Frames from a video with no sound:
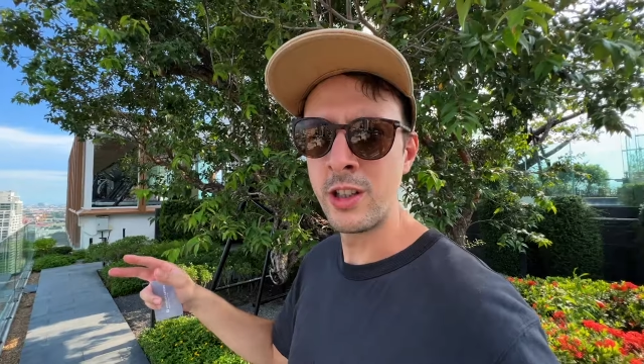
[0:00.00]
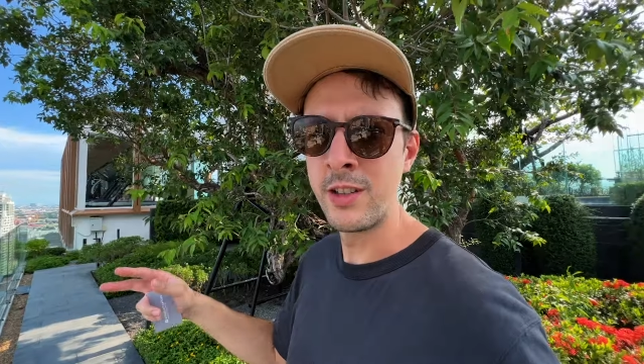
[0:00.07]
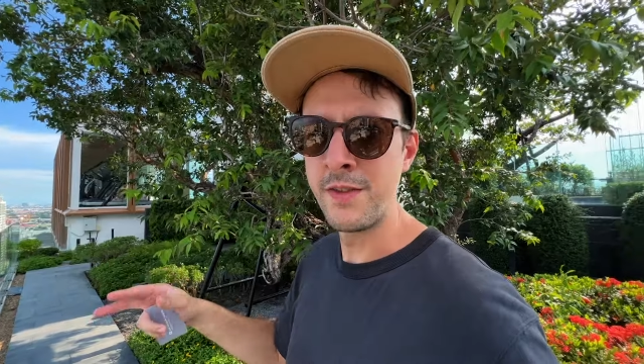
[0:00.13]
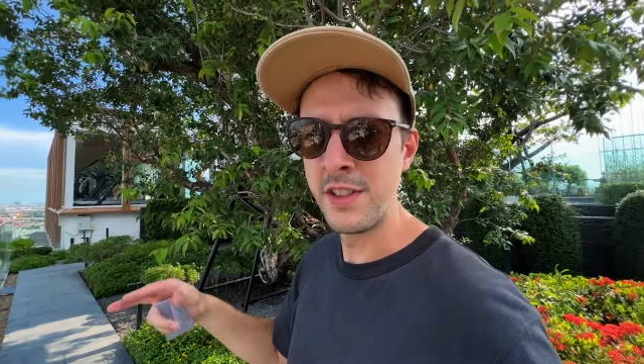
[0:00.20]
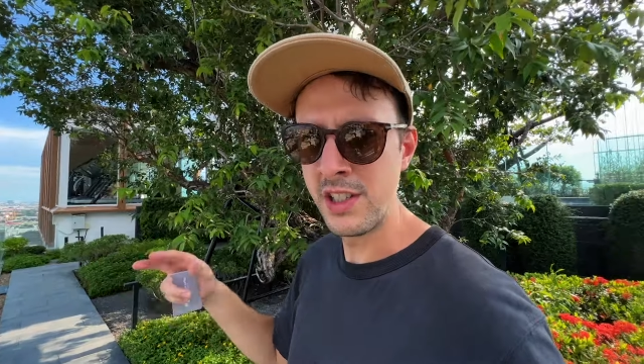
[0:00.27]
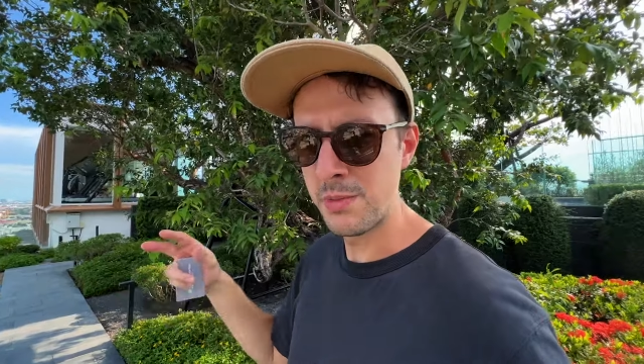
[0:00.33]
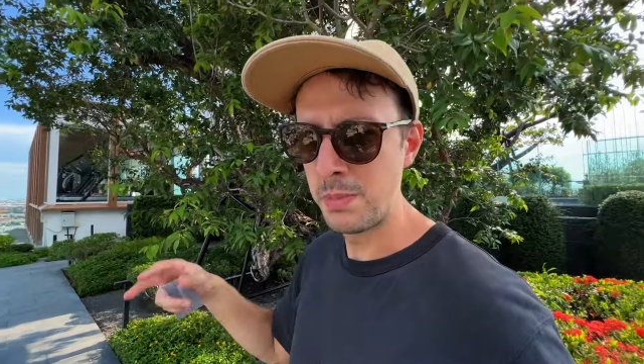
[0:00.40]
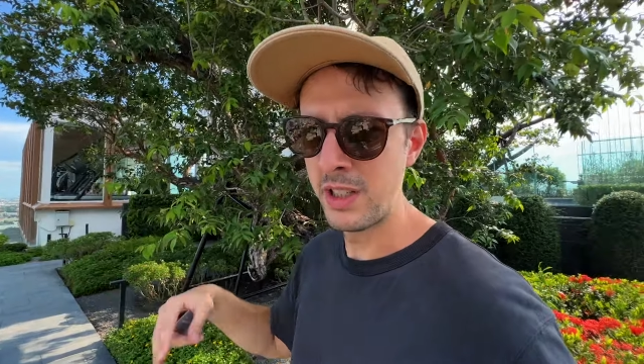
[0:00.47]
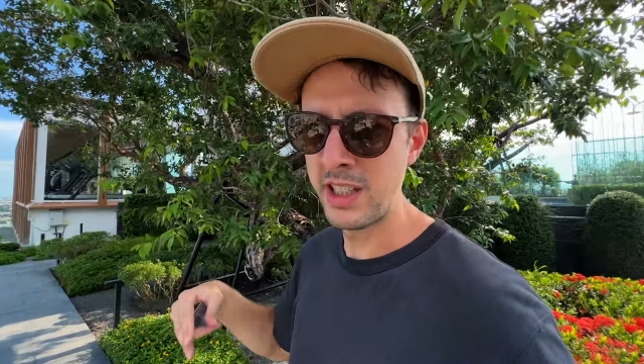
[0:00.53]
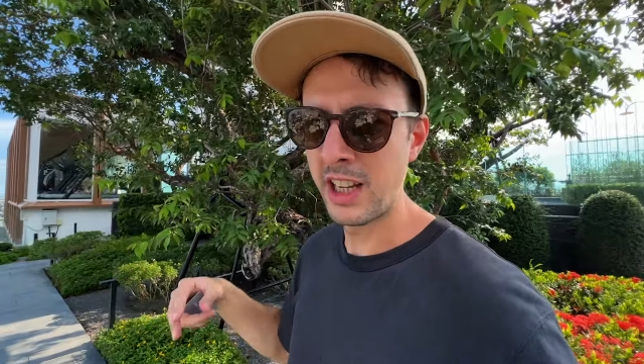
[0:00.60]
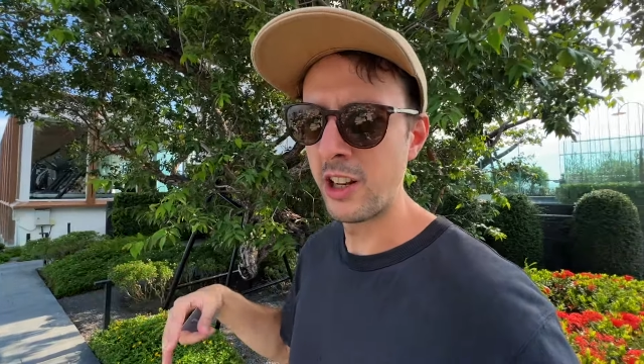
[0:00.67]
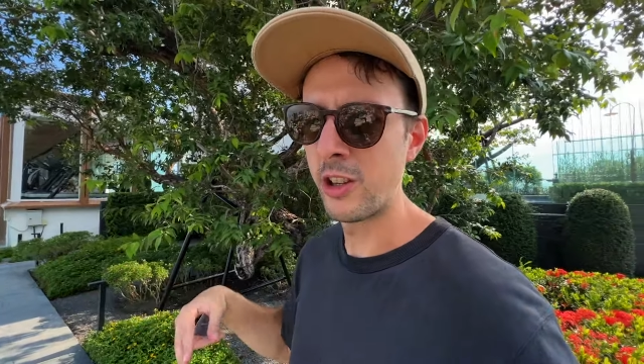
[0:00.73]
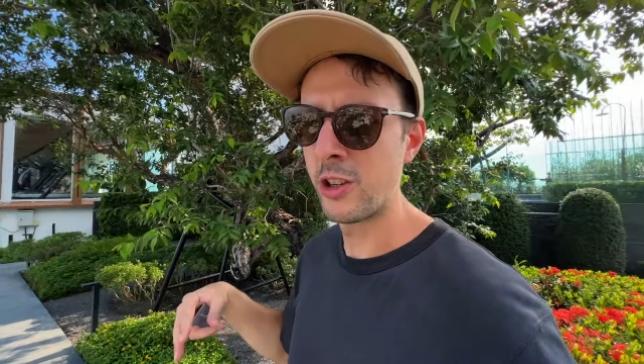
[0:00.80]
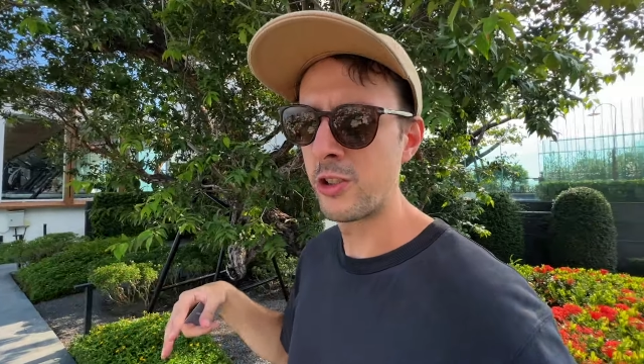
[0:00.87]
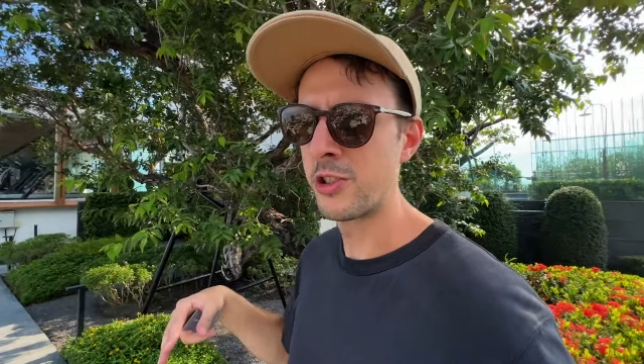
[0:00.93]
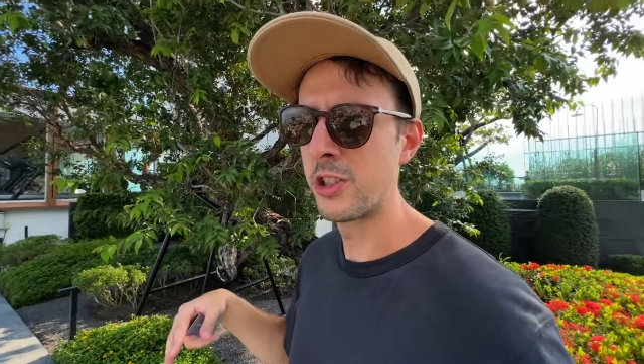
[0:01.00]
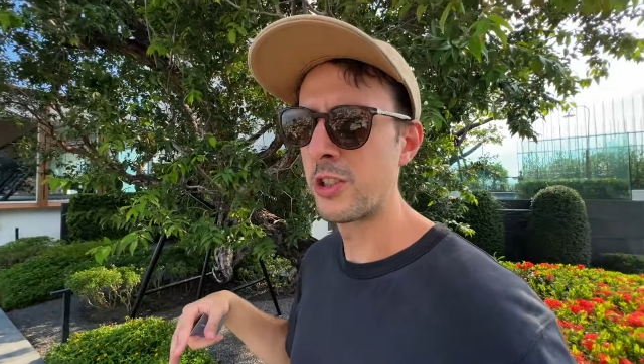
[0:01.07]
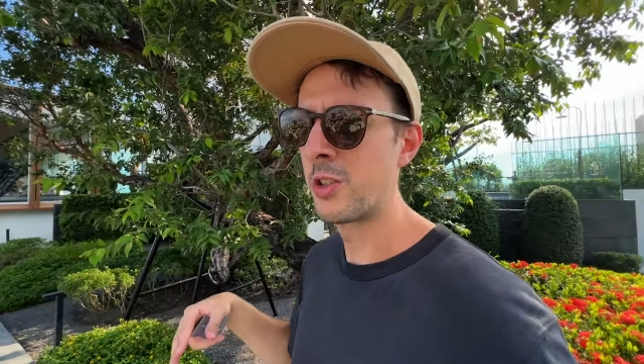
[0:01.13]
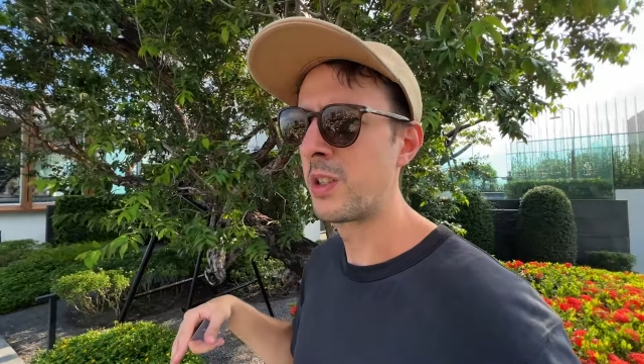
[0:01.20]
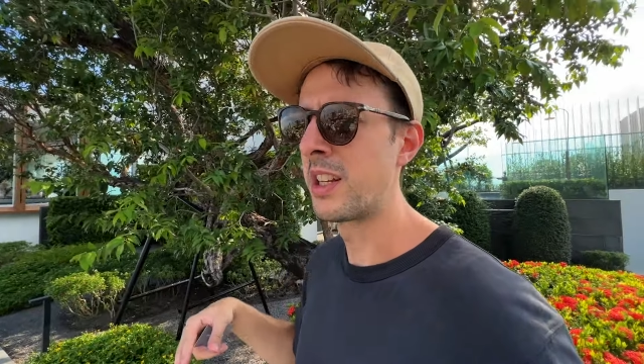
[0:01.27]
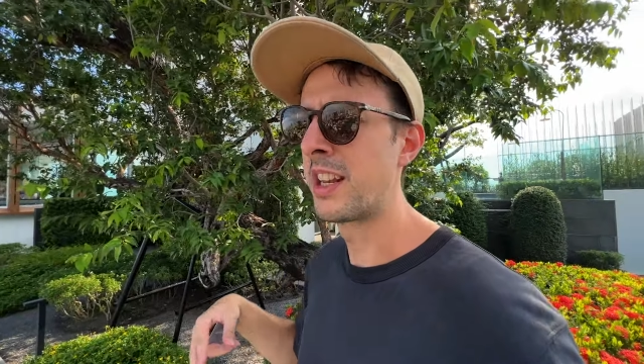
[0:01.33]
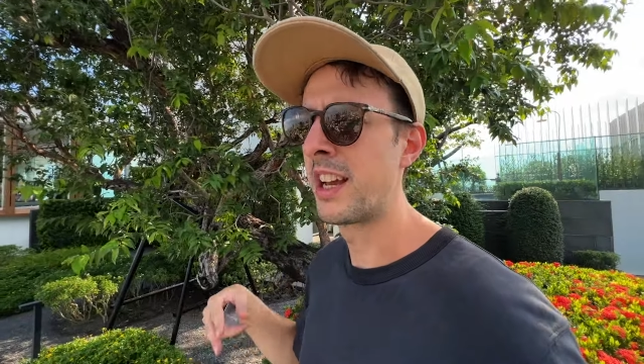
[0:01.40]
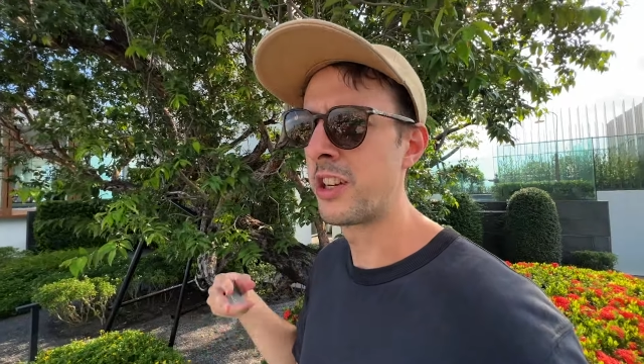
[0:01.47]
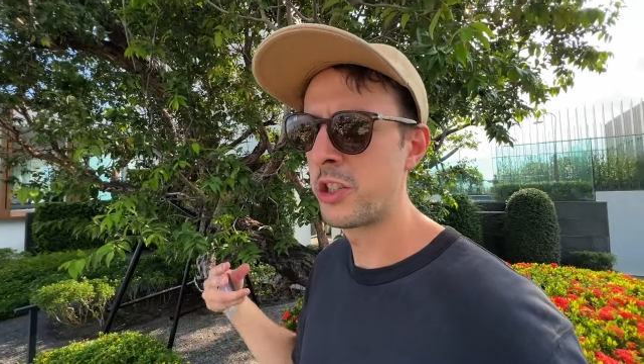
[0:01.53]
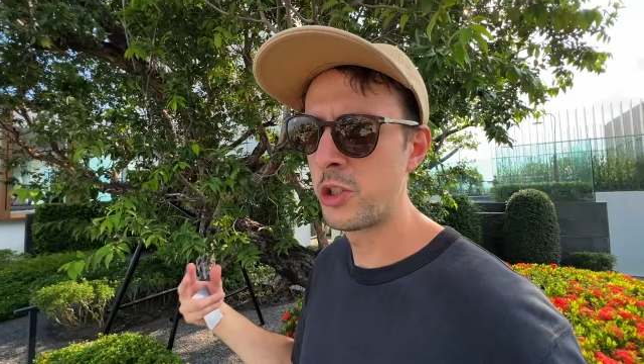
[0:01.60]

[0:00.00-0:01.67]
of this particular condo unit that I